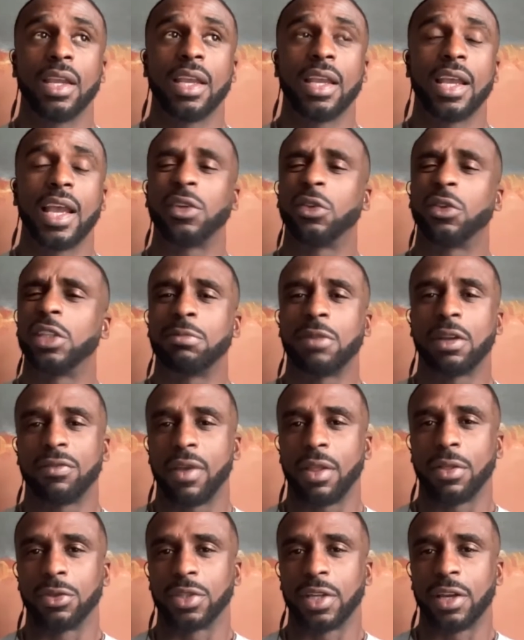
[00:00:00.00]
I don't need my
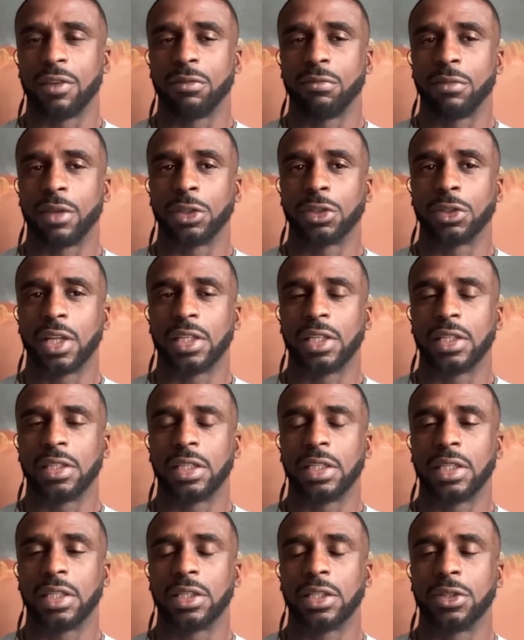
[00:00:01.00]
father's affirmation. I didn't
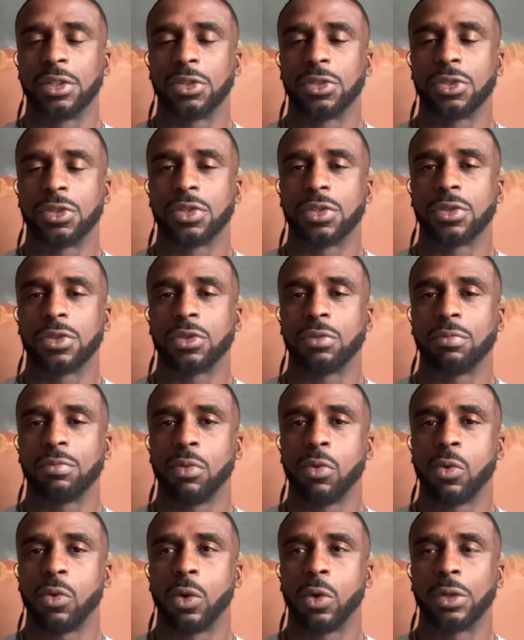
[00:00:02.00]
need his
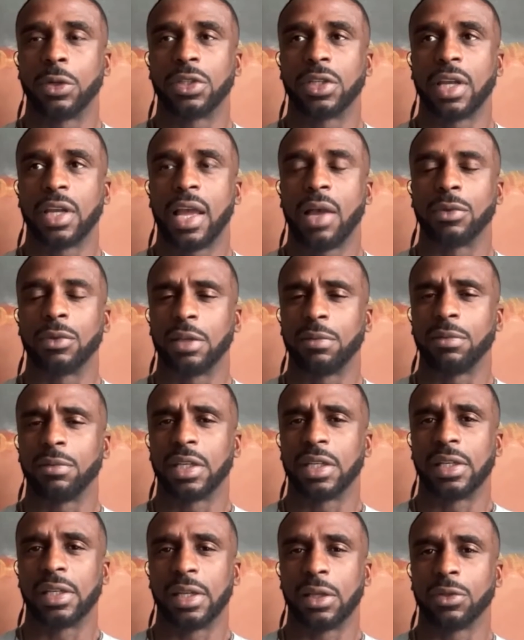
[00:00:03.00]
support. I was able to
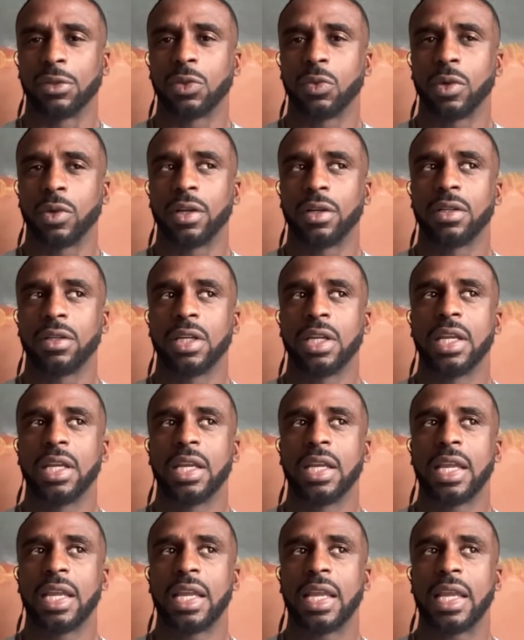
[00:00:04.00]
get it elsewhere.
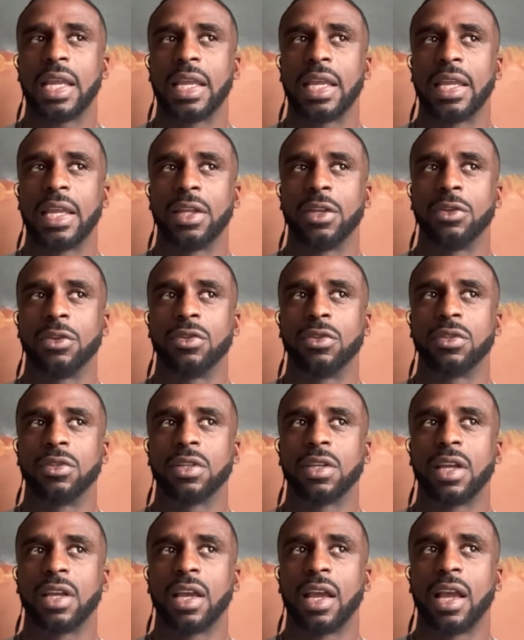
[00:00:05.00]
And
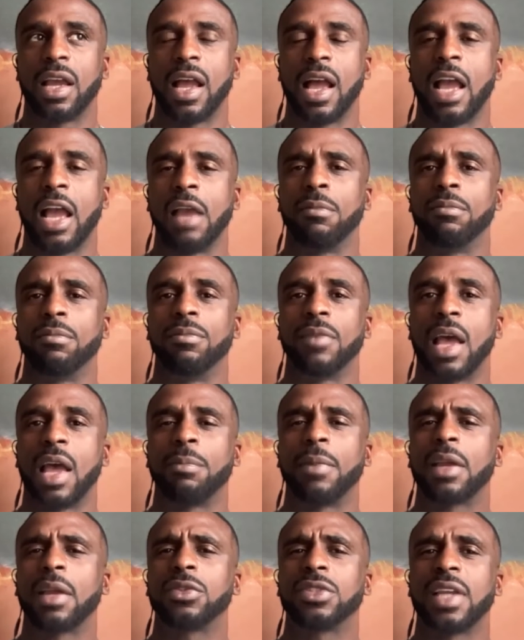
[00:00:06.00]
I'm
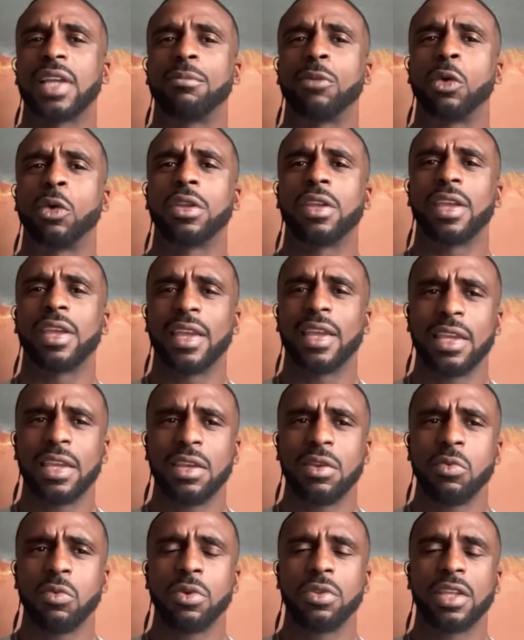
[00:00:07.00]
not gonna say I'm
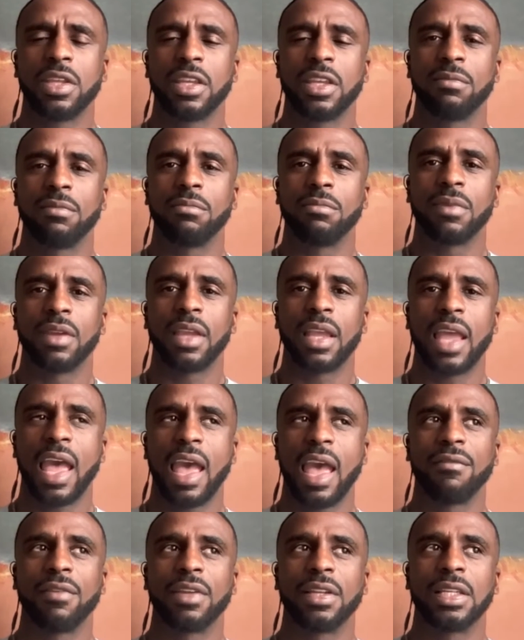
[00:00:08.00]
okay with him
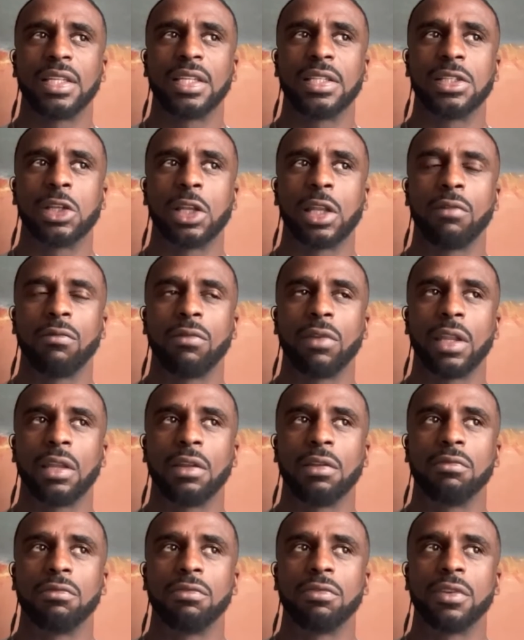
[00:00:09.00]
having his level
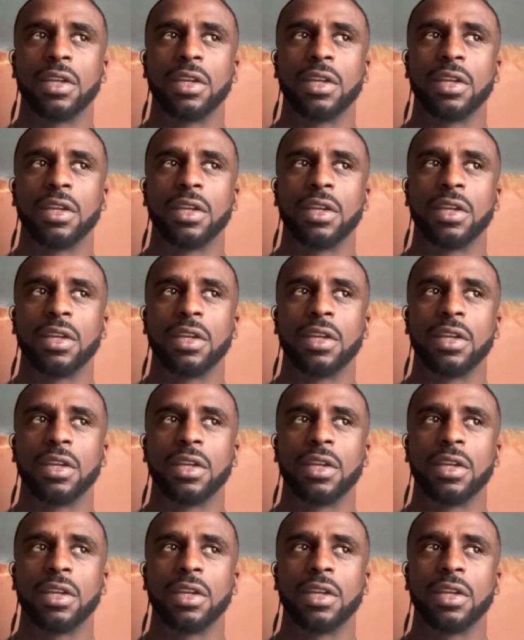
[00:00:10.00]
of